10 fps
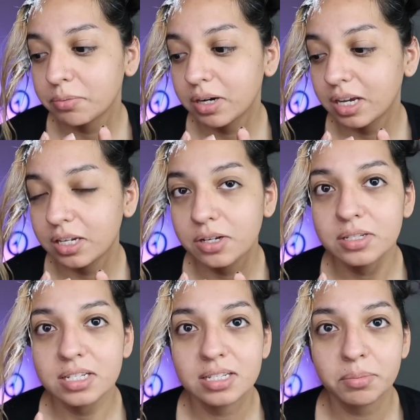see what I can
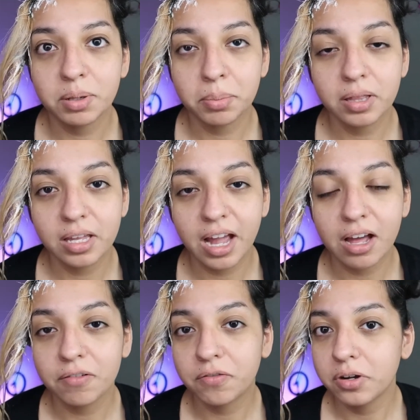use, because I'm completely
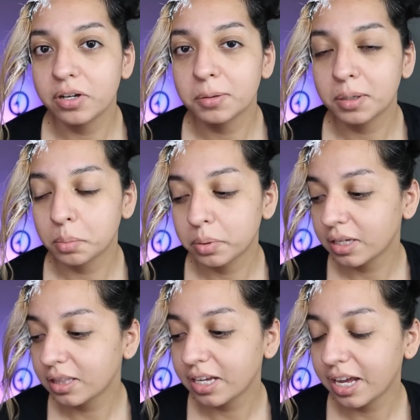out of foil,
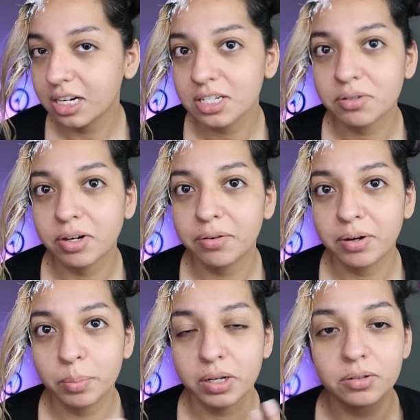completely out of saran
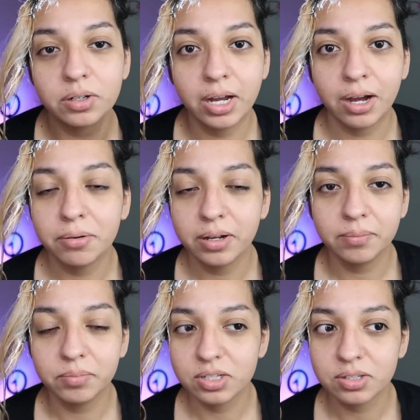wrap. I don't know how I
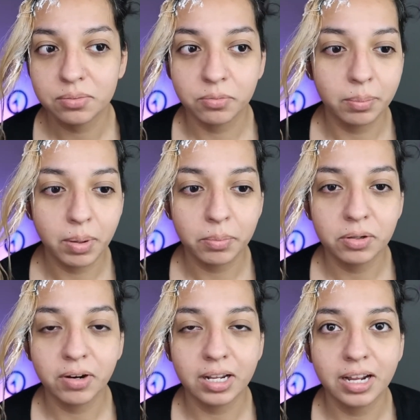just
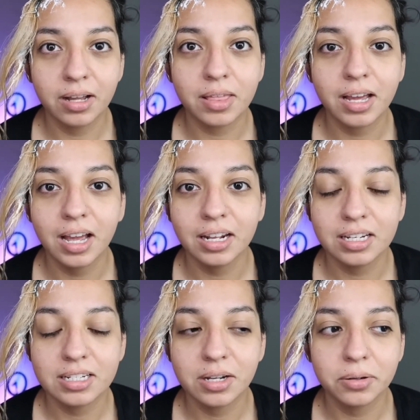remembered right now that I
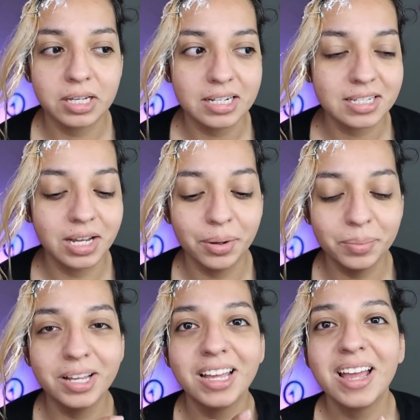need to go get
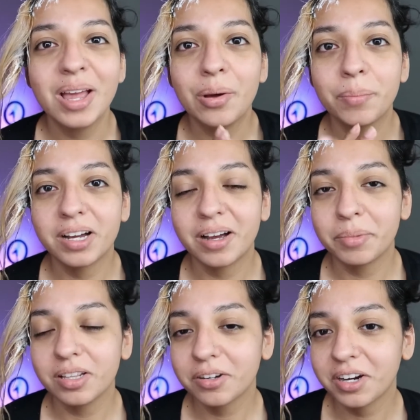some, but I'm
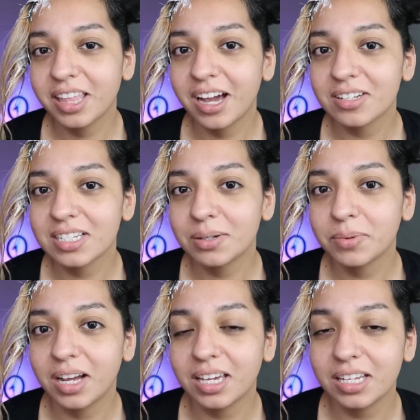gonna look around the house, see
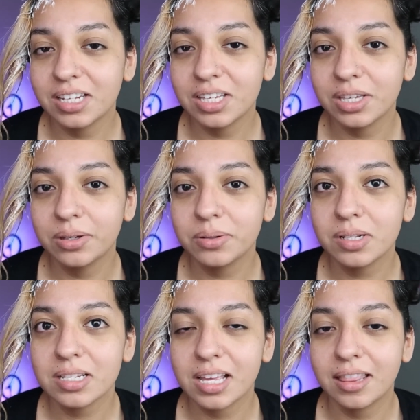what I can
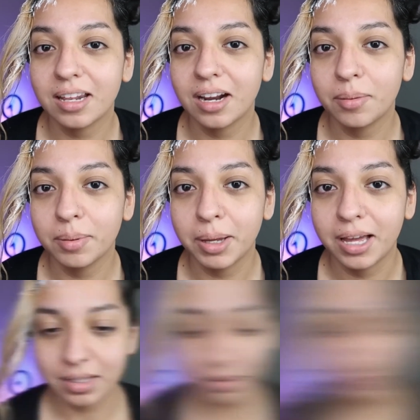use, and then I'll be
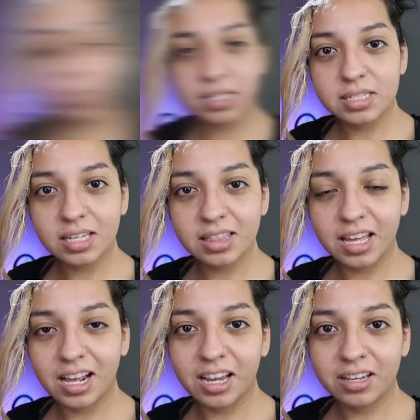back. The best thing
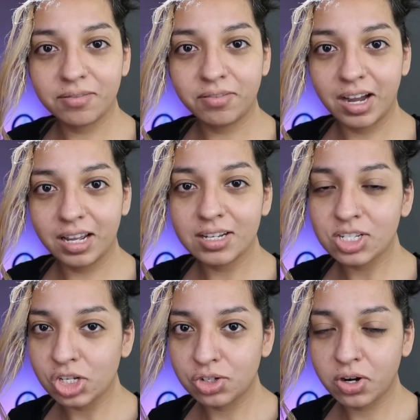that I could find
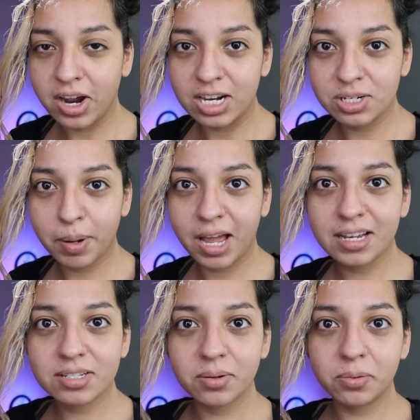is a trash
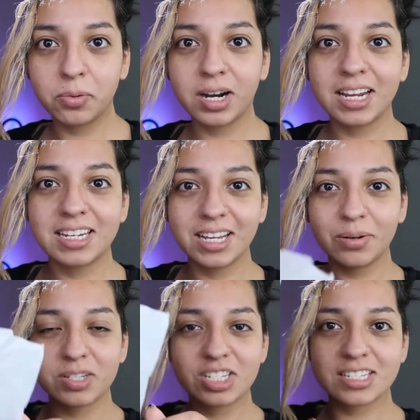bag, so what I did
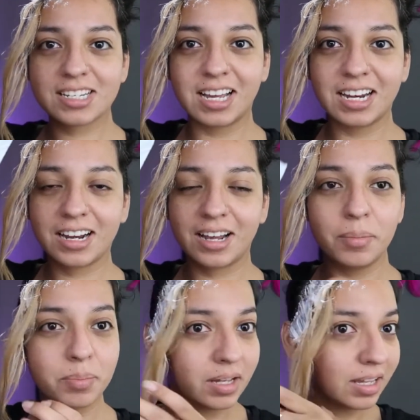was just cut it
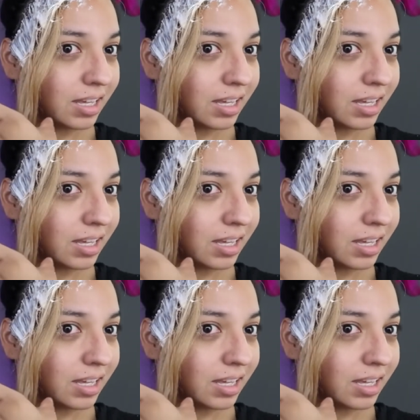up,